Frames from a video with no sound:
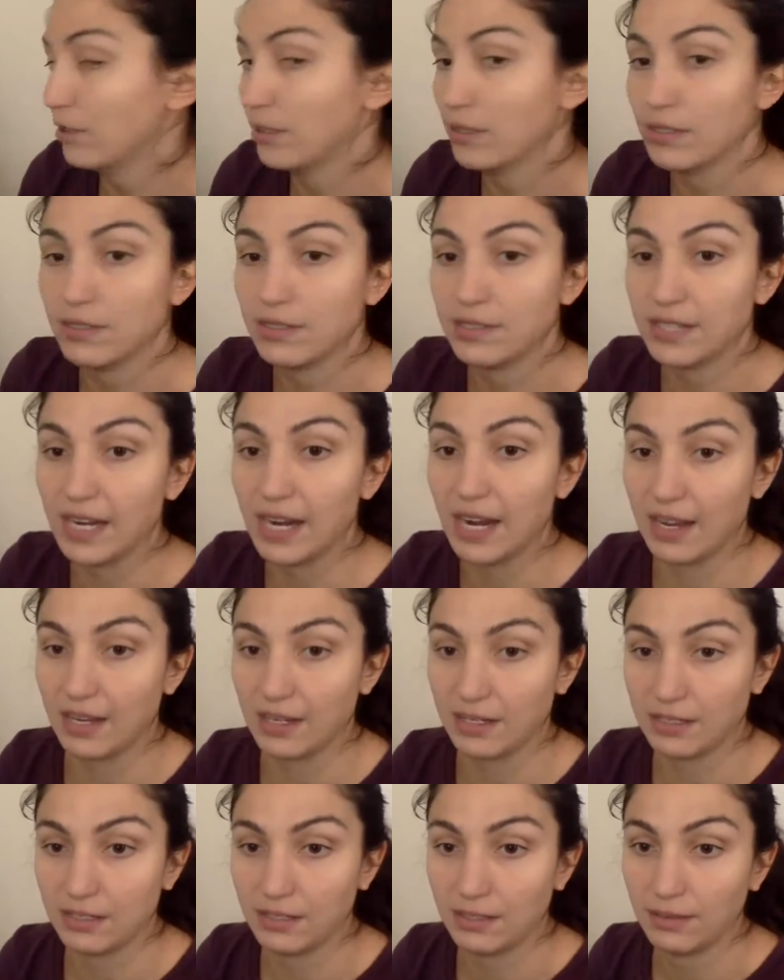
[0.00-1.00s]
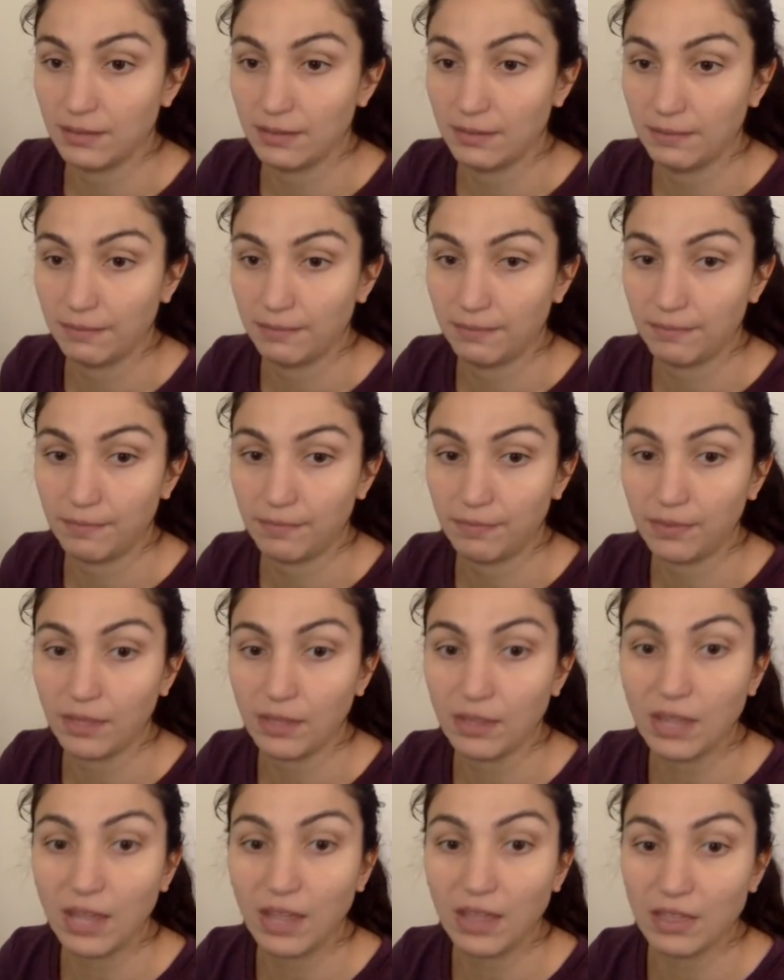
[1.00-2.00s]
sand
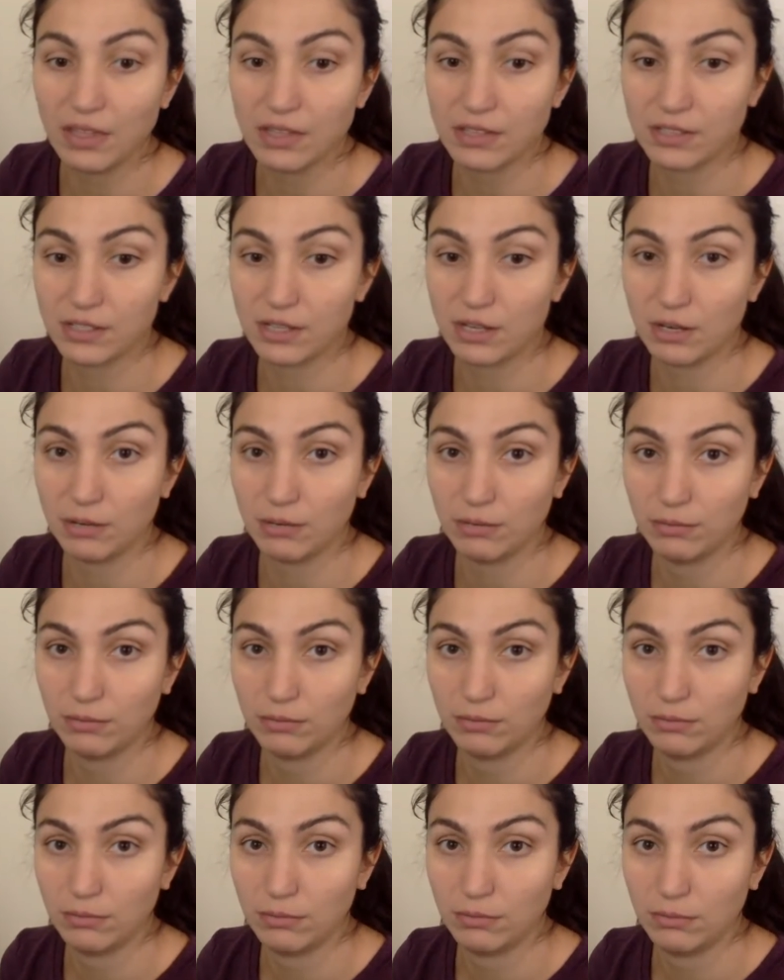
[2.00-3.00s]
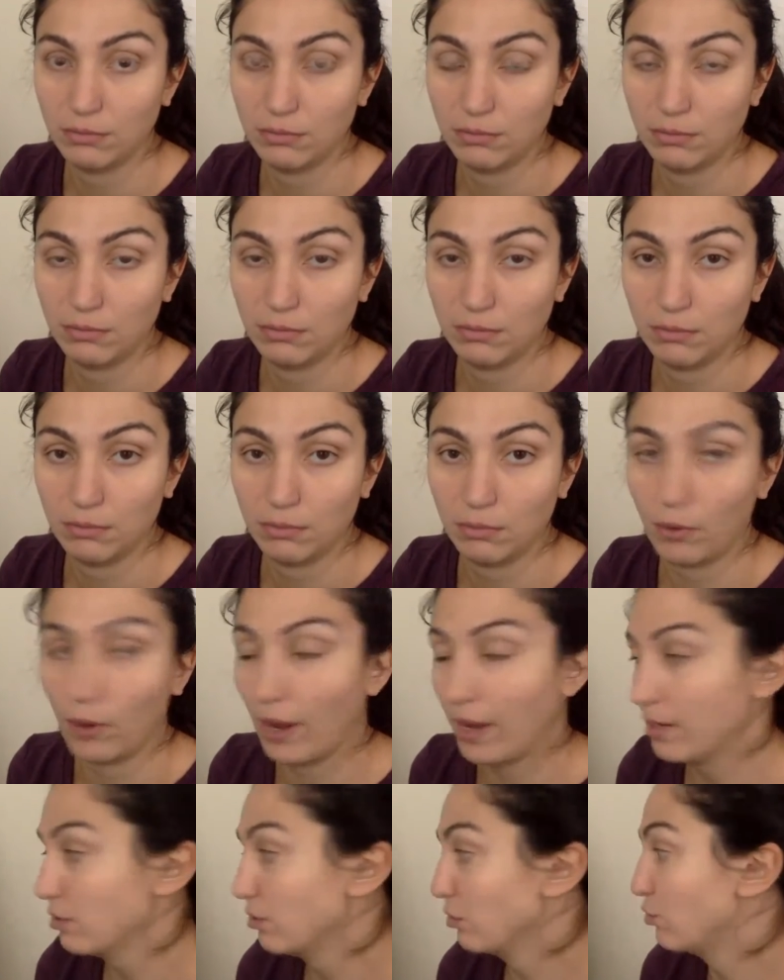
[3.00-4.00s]
than the snow.
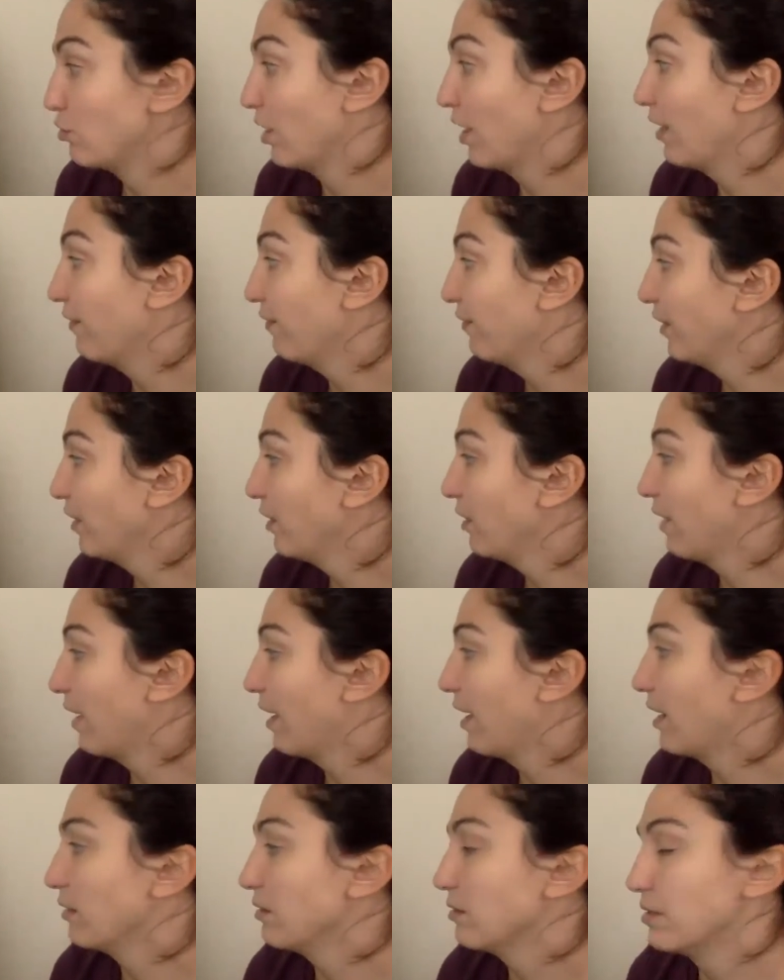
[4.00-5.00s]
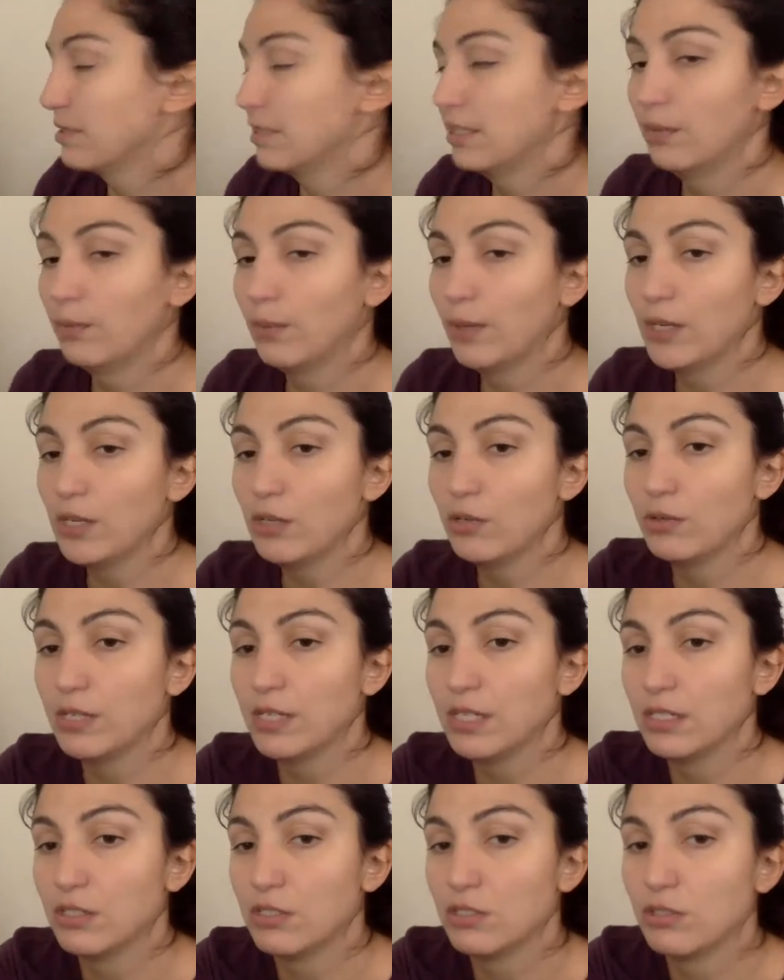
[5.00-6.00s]
Okay, so try to figure that out. See what you
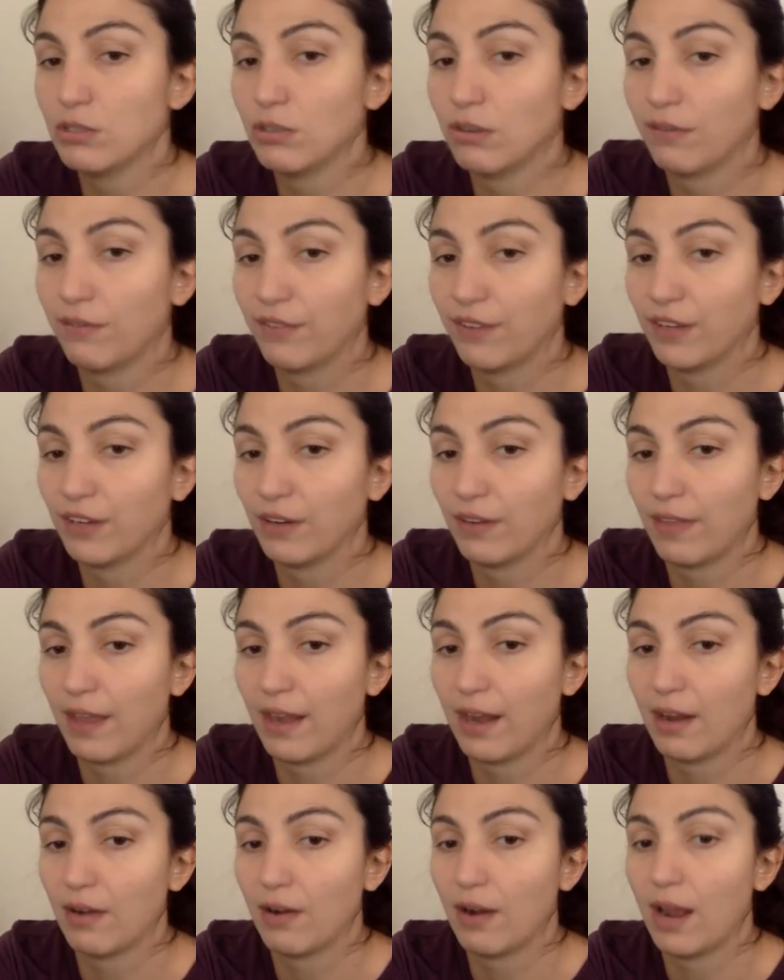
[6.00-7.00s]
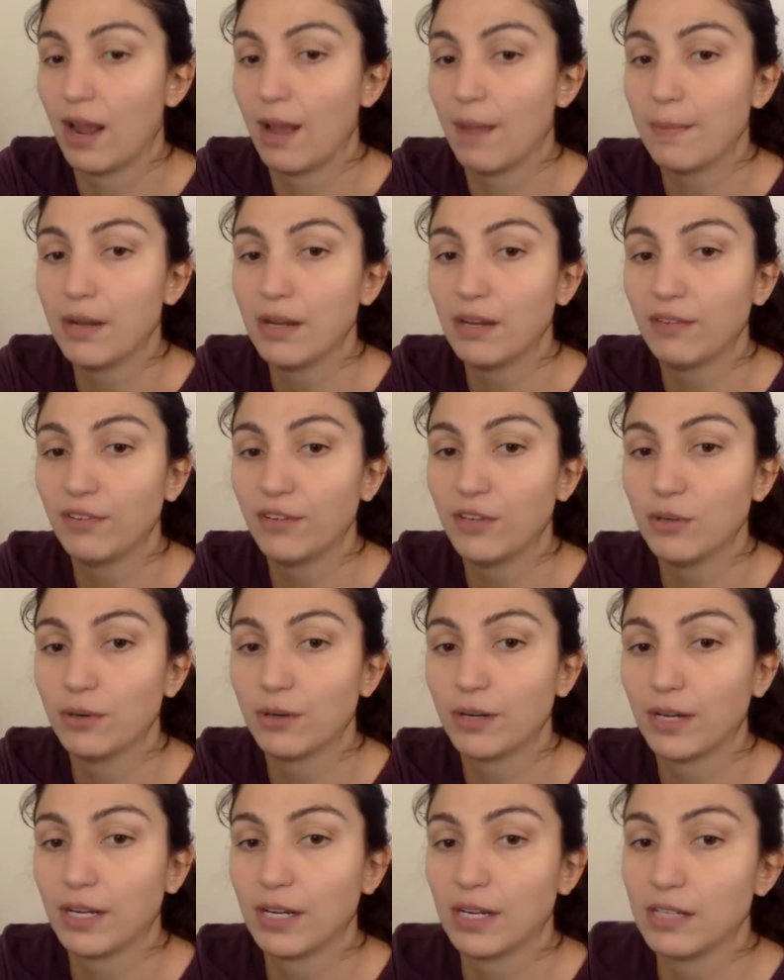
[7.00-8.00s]
need to do to figure that out. How many
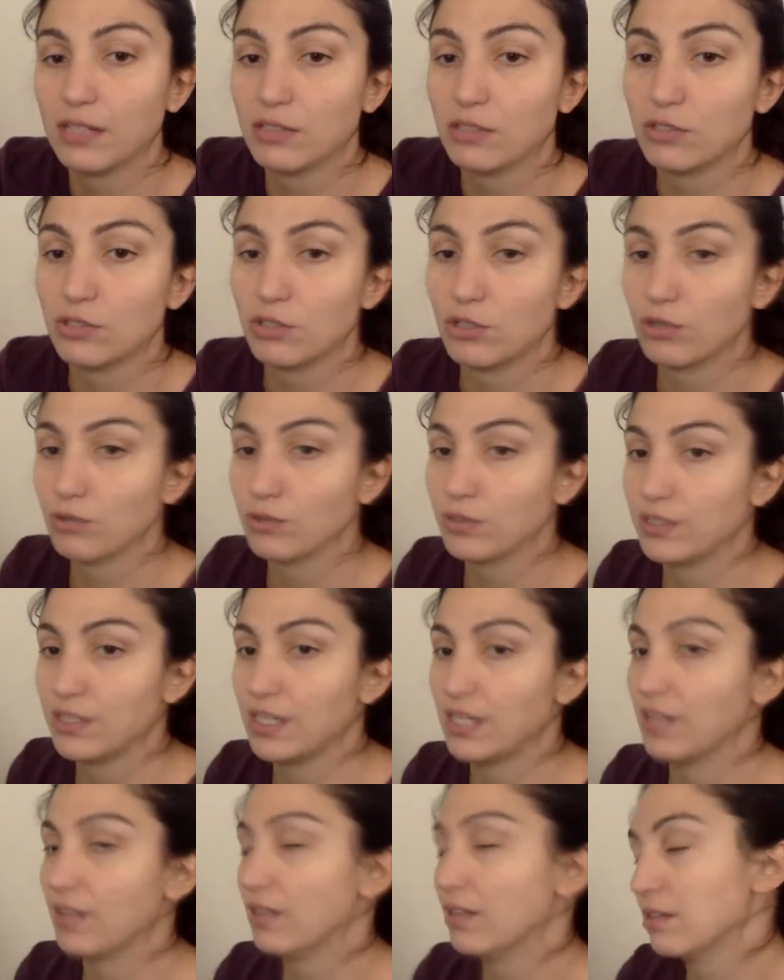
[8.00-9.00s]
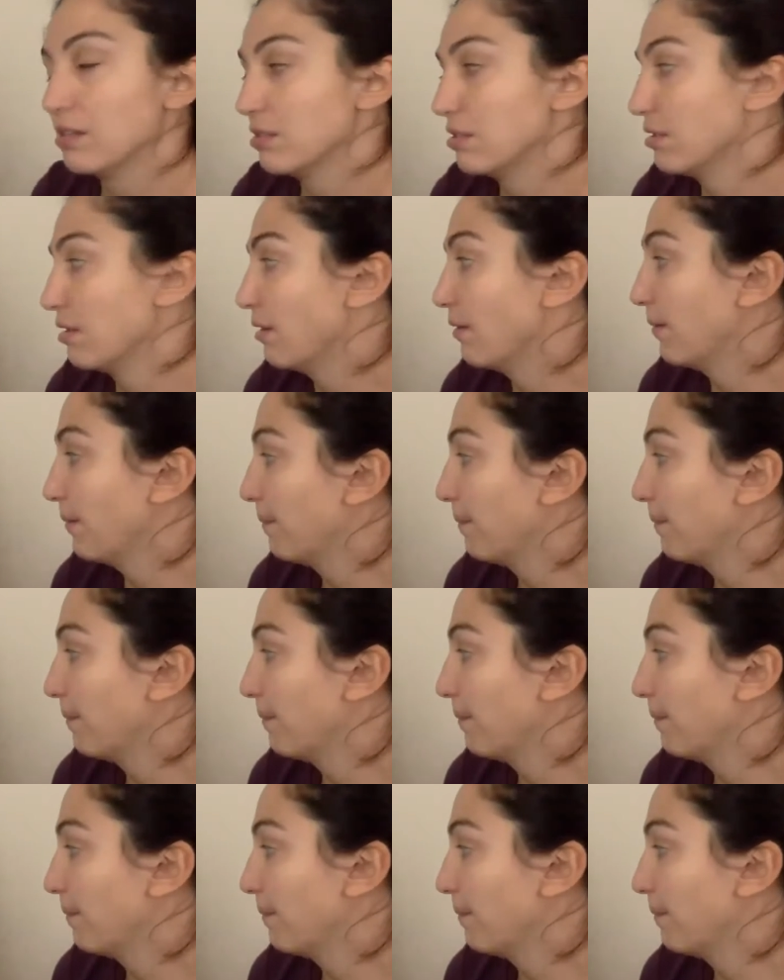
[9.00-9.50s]
fewer kids chose sand than snow?